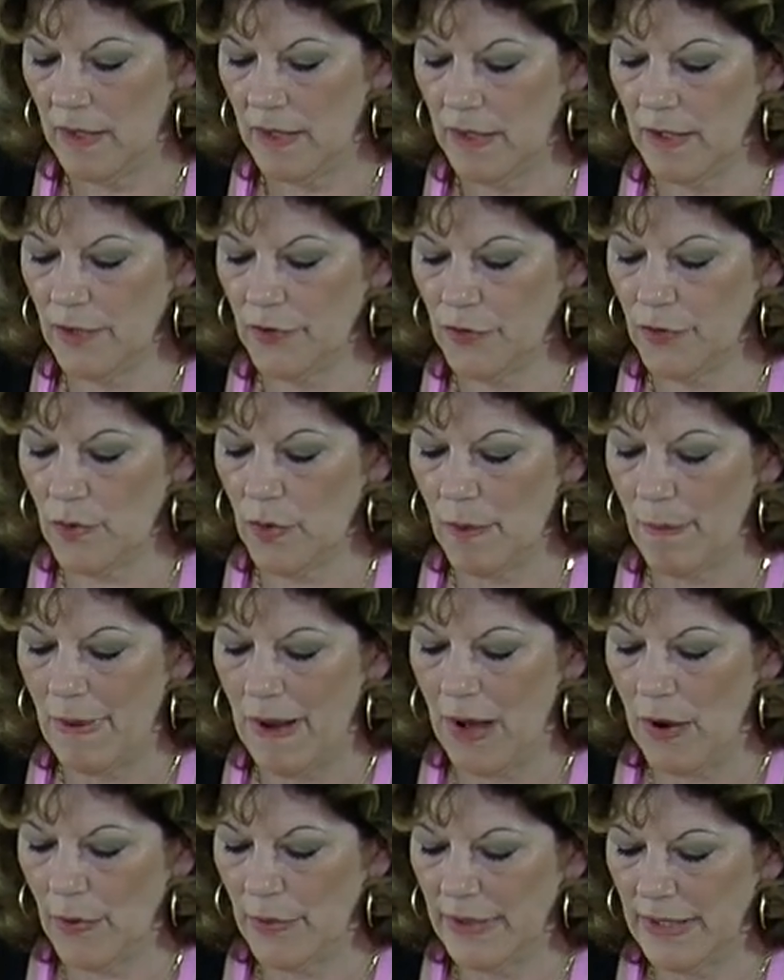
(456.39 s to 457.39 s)
into
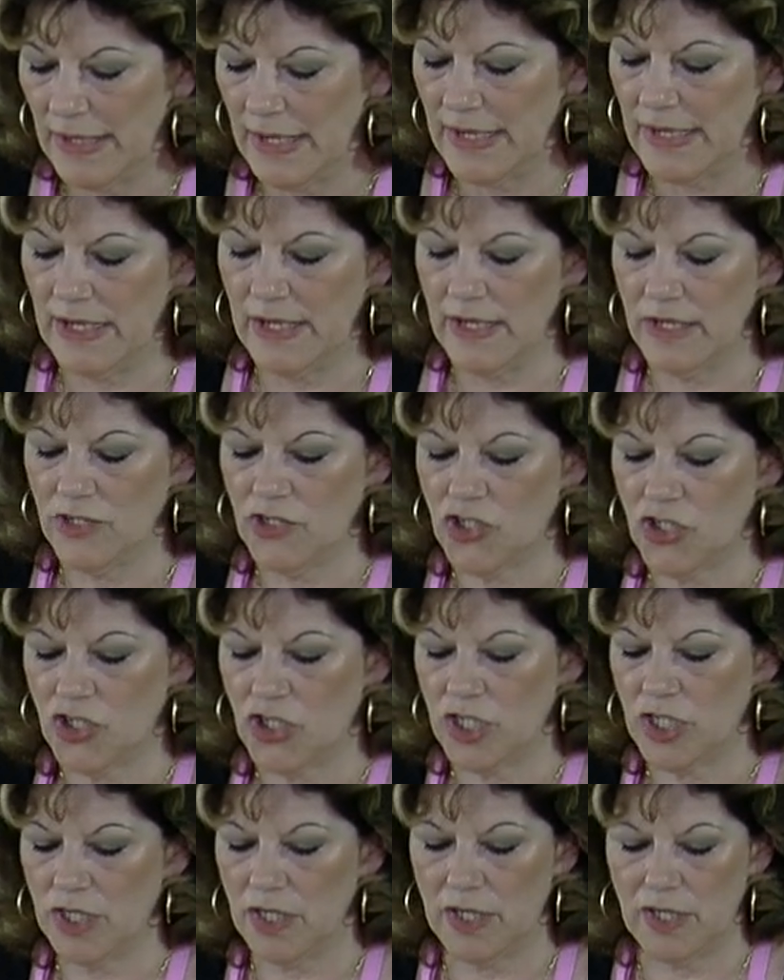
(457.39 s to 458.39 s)
about 1
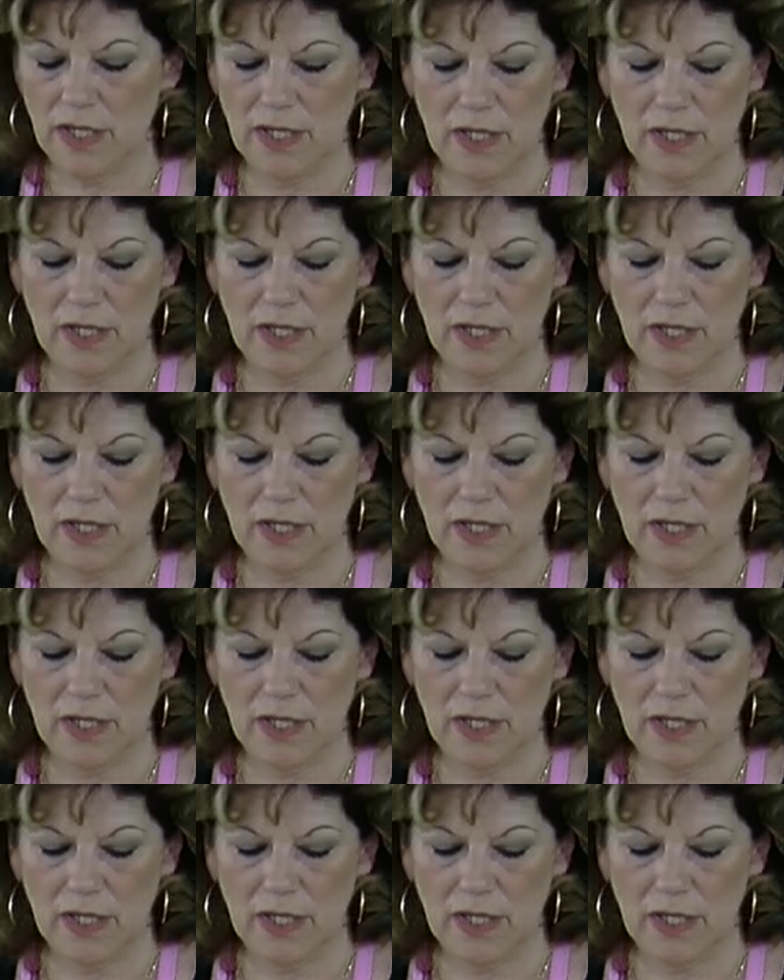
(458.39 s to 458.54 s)
inch